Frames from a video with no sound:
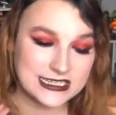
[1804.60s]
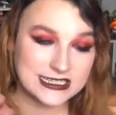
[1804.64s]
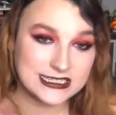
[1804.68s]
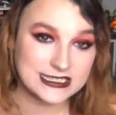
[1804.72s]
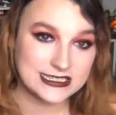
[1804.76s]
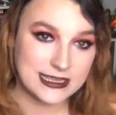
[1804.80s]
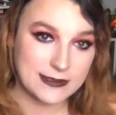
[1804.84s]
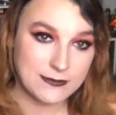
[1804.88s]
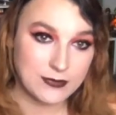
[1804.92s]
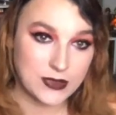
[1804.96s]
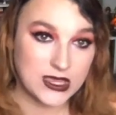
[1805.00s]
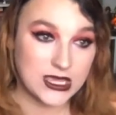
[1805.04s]

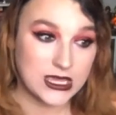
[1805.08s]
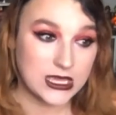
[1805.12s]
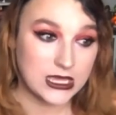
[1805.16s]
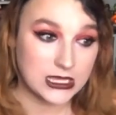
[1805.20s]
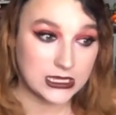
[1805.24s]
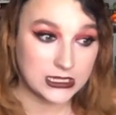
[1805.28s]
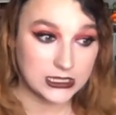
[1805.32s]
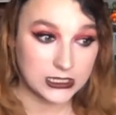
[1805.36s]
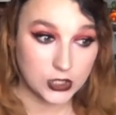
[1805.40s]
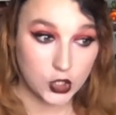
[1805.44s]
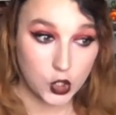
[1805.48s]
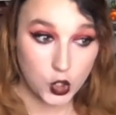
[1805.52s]
something a
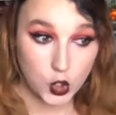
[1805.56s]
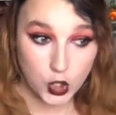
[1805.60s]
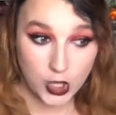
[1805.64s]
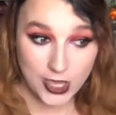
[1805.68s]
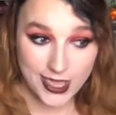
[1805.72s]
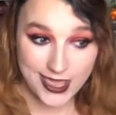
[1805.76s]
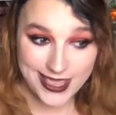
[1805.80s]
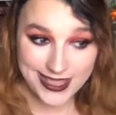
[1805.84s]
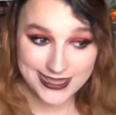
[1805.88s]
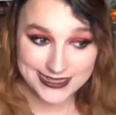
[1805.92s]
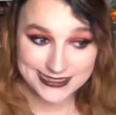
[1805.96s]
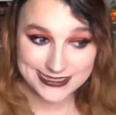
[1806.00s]
little
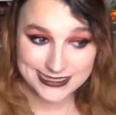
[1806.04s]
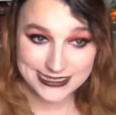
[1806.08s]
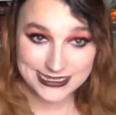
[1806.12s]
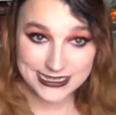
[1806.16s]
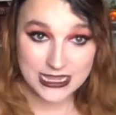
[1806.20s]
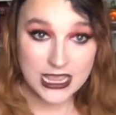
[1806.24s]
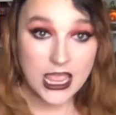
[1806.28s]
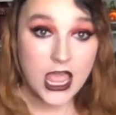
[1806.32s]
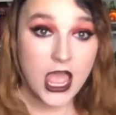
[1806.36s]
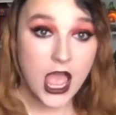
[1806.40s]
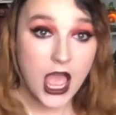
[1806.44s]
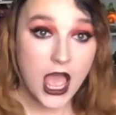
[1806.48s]

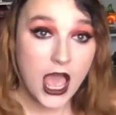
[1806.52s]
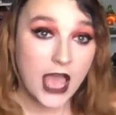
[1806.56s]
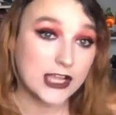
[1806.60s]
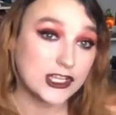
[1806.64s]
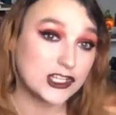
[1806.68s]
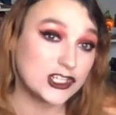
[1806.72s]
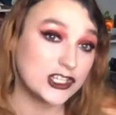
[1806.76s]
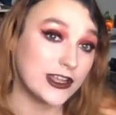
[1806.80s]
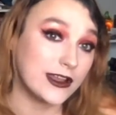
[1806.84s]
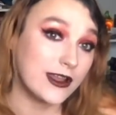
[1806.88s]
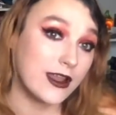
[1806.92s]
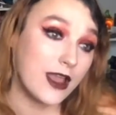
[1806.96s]
crazy. I
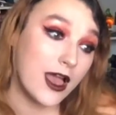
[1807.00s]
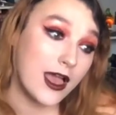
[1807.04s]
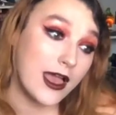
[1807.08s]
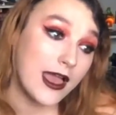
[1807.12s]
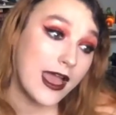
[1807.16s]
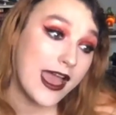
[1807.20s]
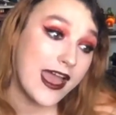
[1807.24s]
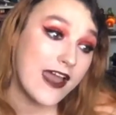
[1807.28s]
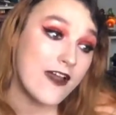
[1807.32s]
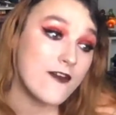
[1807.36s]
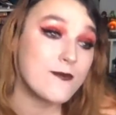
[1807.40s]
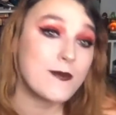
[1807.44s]
should not
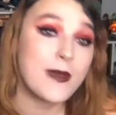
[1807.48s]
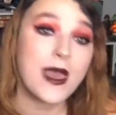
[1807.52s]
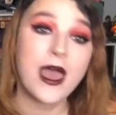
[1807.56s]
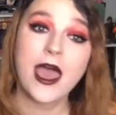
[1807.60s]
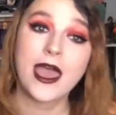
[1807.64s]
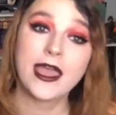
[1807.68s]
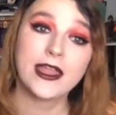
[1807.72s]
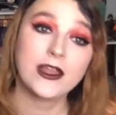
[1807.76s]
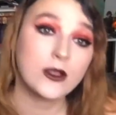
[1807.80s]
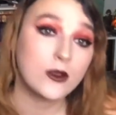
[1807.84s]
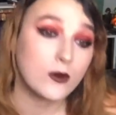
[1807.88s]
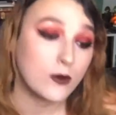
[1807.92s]
have, but
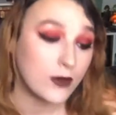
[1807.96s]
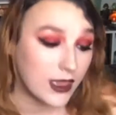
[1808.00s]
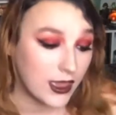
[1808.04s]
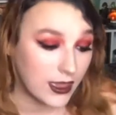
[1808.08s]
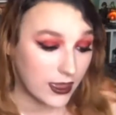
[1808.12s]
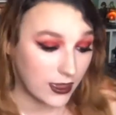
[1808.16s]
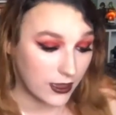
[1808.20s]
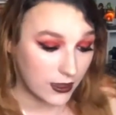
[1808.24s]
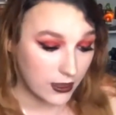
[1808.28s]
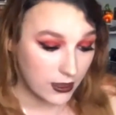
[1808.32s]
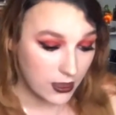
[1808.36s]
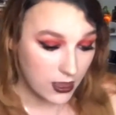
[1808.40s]
I don't
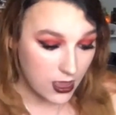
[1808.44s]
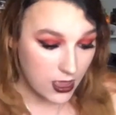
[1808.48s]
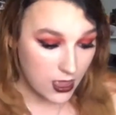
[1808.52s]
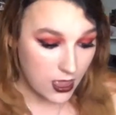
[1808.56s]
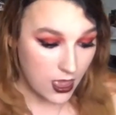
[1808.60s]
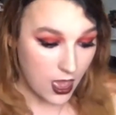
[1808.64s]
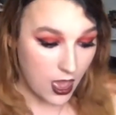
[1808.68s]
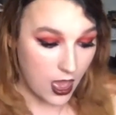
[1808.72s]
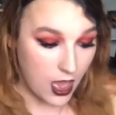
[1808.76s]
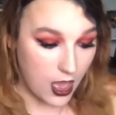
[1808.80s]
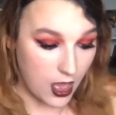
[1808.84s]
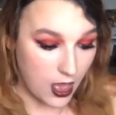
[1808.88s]
care.
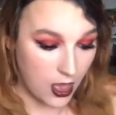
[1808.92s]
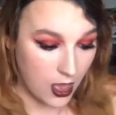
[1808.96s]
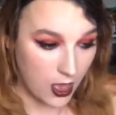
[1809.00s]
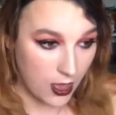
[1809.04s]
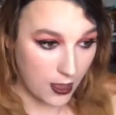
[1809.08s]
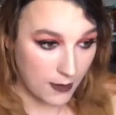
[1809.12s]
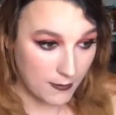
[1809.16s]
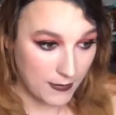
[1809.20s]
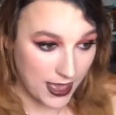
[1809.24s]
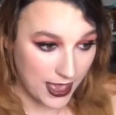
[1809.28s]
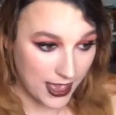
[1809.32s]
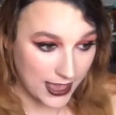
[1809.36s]

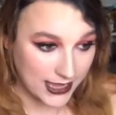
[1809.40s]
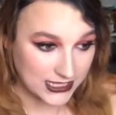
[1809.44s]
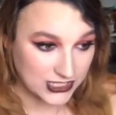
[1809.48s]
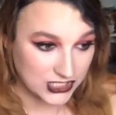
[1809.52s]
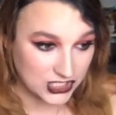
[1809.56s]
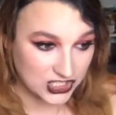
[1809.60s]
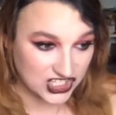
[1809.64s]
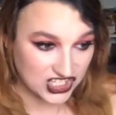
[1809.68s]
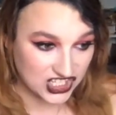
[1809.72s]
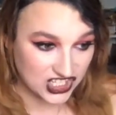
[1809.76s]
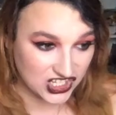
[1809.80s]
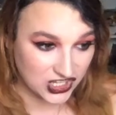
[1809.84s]
Um, I
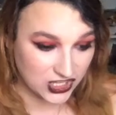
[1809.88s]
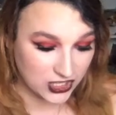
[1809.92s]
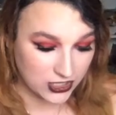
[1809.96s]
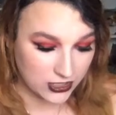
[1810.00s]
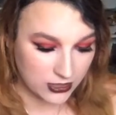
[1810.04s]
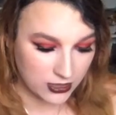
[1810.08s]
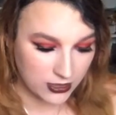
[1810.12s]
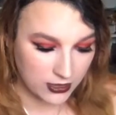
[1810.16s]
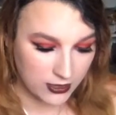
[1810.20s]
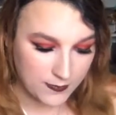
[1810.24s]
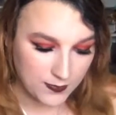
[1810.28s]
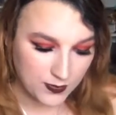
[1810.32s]

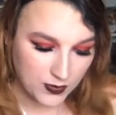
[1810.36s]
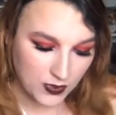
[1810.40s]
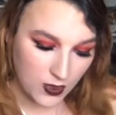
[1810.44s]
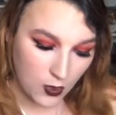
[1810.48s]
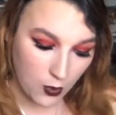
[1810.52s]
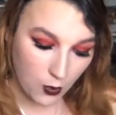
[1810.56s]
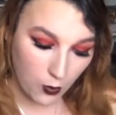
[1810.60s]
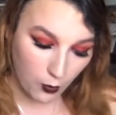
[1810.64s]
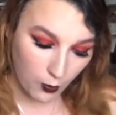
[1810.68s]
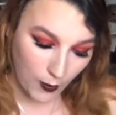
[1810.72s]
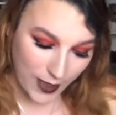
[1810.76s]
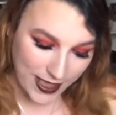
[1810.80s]
took
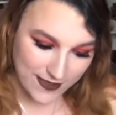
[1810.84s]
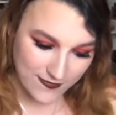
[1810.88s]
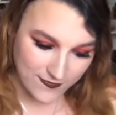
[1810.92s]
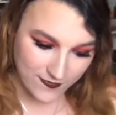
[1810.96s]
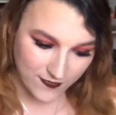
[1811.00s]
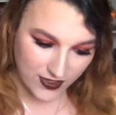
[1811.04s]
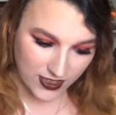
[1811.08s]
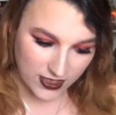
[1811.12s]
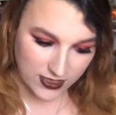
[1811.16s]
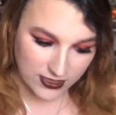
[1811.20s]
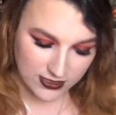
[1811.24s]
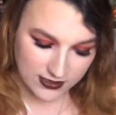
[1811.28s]

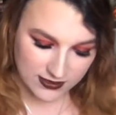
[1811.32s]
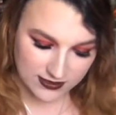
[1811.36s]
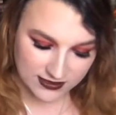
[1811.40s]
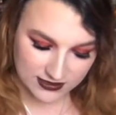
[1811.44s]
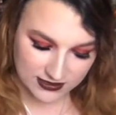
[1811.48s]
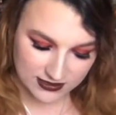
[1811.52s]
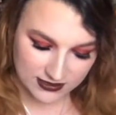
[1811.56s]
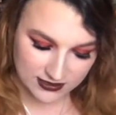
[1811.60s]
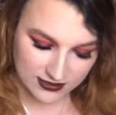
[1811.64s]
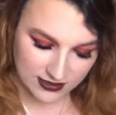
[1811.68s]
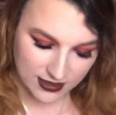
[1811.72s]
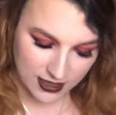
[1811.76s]
Wifey. This
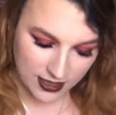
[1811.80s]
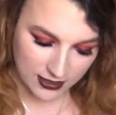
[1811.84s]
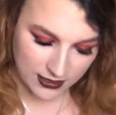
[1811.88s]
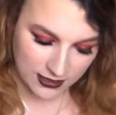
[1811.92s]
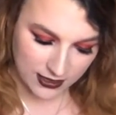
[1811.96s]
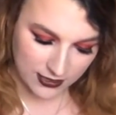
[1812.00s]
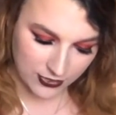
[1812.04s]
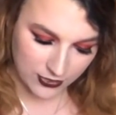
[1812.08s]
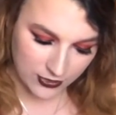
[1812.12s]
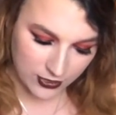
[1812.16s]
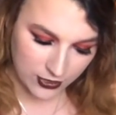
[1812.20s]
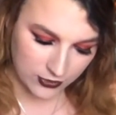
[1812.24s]
is
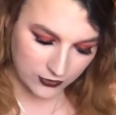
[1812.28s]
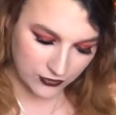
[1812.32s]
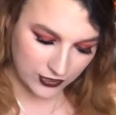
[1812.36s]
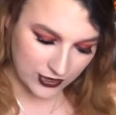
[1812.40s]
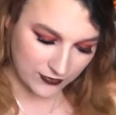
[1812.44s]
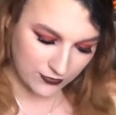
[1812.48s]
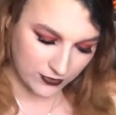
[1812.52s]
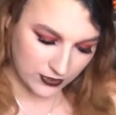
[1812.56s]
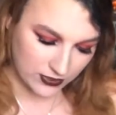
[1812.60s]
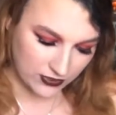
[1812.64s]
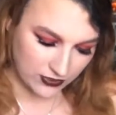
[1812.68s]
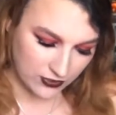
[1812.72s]
another
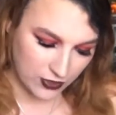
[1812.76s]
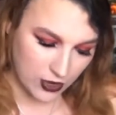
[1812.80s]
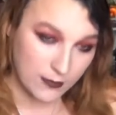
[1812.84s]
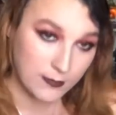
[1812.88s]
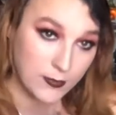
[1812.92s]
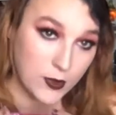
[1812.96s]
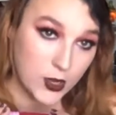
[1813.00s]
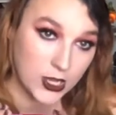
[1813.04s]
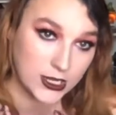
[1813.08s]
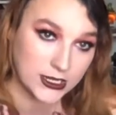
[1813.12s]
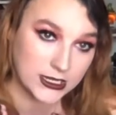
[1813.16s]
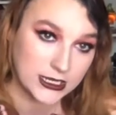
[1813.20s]
Jeffree Star
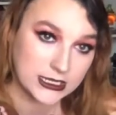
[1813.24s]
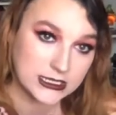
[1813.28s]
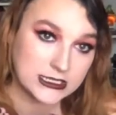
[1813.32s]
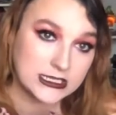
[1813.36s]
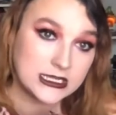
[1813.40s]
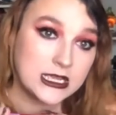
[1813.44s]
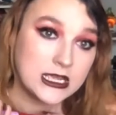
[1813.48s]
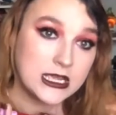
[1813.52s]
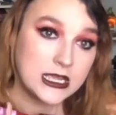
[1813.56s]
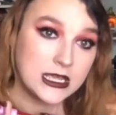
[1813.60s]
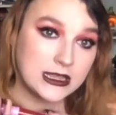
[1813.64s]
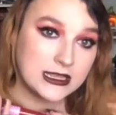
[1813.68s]
product.
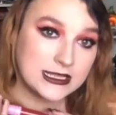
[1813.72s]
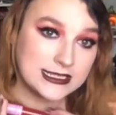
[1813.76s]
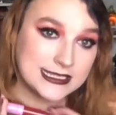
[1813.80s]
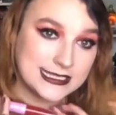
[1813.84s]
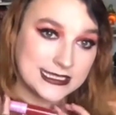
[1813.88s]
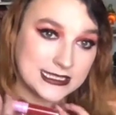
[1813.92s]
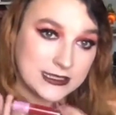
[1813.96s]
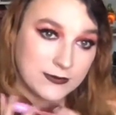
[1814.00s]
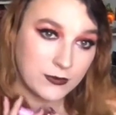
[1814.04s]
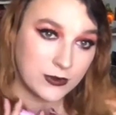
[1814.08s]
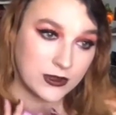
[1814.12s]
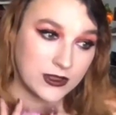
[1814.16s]
This is
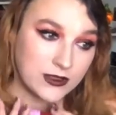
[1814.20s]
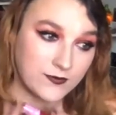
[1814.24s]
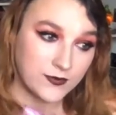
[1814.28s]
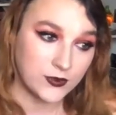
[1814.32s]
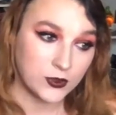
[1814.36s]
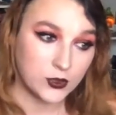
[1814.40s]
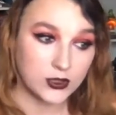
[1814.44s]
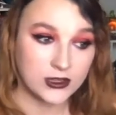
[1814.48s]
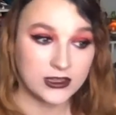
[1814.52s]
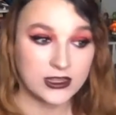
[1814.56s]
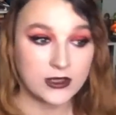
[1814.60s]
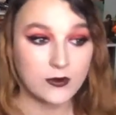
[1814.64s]
the one, the
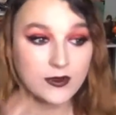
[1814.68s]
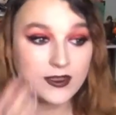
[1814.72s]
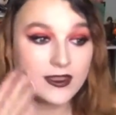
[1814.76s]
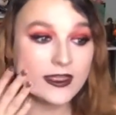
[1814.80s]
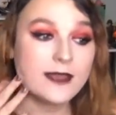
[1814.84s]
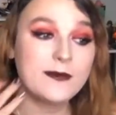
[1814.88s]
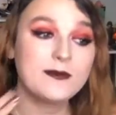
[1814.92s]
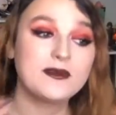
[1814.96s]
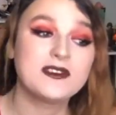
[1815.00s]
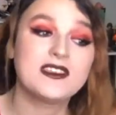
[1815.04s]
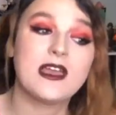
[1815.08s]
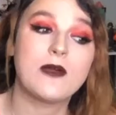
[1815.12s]
Velour Liquid
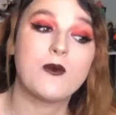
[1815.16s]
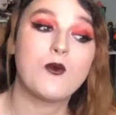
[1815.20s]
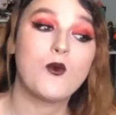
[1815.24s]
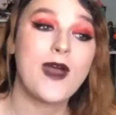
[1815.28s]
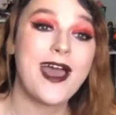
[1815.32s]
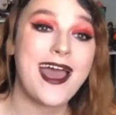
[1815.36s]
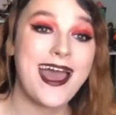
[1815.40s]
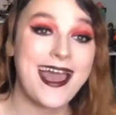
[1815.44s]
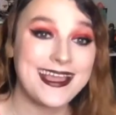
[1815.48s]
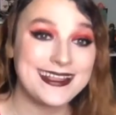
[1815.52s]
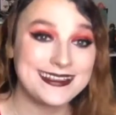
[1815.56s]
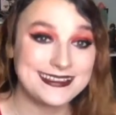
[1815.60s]
Lips. And what
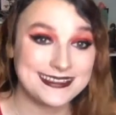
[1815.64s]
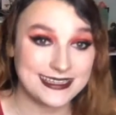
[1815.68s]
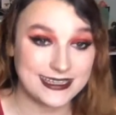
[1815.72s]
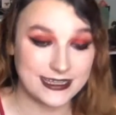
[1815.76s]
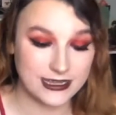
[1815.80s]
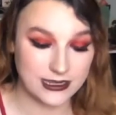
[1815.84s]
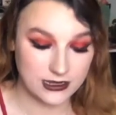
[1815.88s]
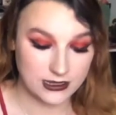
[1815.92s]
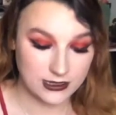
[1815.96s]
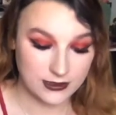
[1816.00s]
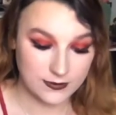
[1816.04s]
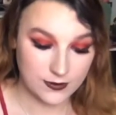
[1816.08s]
I
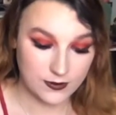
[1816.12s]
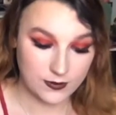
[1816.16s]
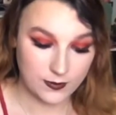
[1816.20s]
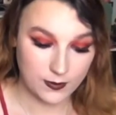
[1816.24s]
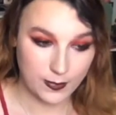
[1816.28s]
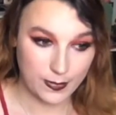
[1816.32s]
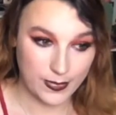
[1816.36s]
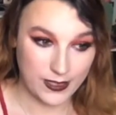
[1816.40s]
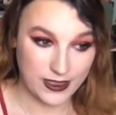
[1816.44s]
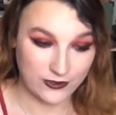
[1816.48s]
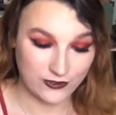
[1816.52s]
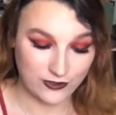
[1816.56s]
did,
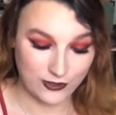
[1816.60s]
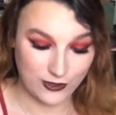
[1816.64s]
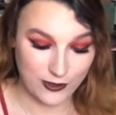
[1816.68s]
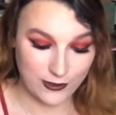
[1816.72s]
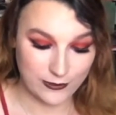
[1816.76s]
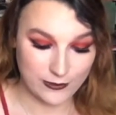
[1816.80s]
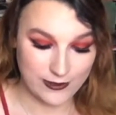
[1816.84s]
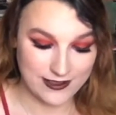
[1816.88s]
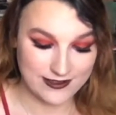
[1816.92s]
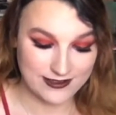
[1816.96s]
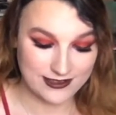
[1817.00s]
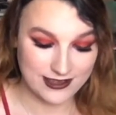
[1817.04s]
I'll show you
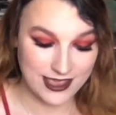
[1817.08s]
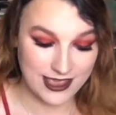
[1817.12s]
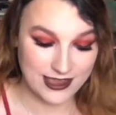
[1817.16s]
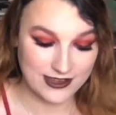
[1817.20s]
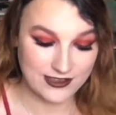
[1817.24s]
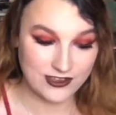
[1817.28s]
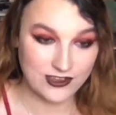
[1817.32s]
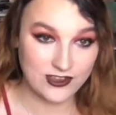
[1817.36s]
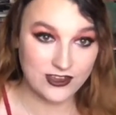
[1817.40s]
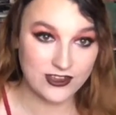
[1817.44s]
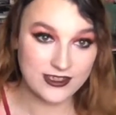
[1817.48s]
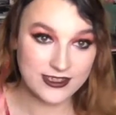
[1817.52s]
guys. I
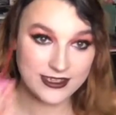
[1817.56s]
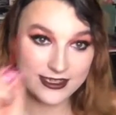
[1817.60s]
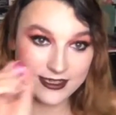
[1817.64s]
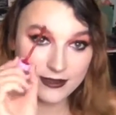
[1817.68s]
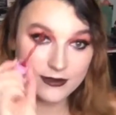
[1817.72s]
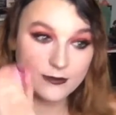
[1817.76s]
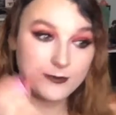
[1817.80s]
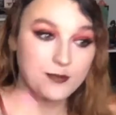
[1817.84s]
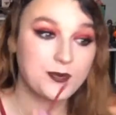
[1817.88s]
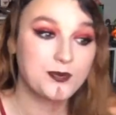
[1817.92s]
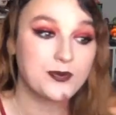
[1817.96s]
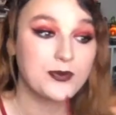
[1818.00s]
took it
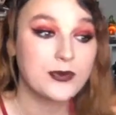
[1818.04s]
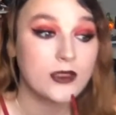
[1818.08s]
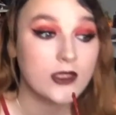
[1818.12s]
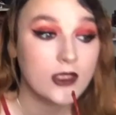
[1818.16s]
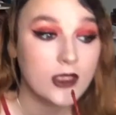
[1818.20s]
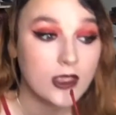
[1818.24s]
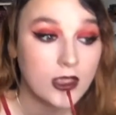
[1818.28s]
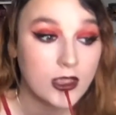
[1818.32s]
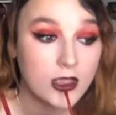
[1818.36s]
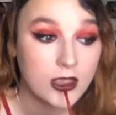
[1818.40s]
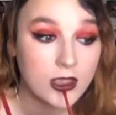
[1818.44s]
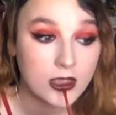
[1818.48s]

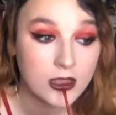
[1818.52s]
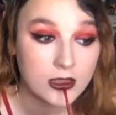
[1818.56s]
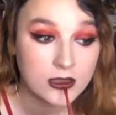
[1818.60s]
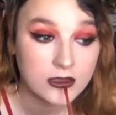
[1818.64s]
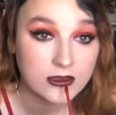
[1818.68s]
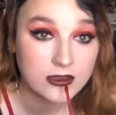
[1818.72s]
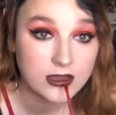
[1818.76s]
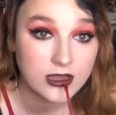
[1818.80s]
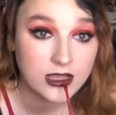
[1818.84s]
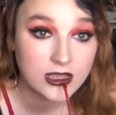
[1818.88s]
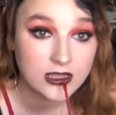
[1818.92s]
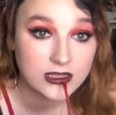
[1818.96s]
and
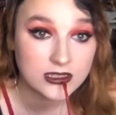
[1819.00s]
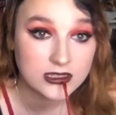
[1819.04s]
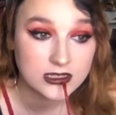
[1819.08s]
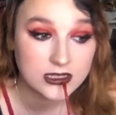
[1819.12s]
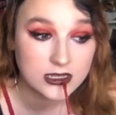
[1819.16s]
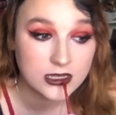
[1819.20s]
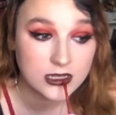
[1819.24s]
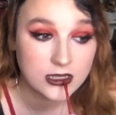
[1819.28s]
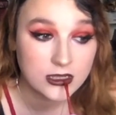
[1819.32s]
just,